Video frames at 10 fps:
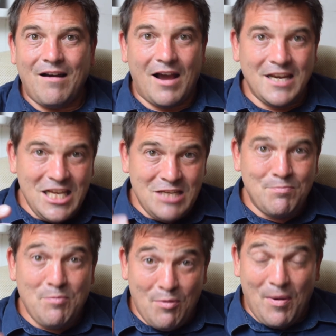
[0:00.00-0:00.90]
I need to
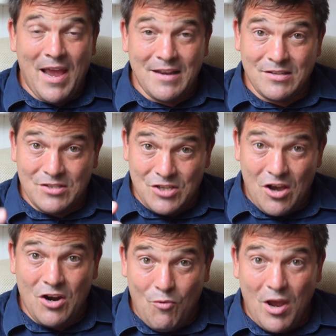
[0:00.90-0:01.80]
be prepared to
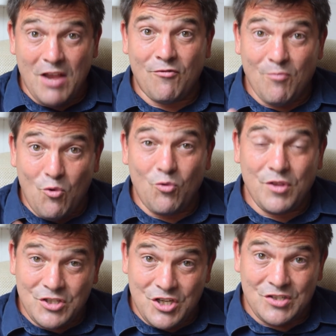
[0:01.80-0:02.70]
turn away from all
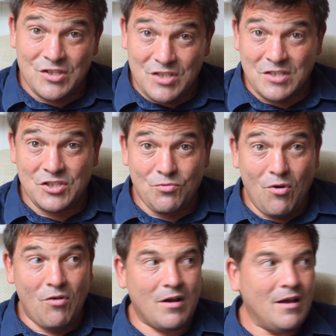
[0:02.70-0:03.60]
that Jesus says is
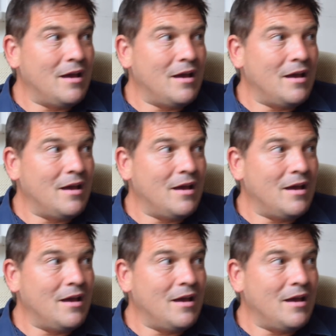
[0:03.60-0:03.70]
wrong.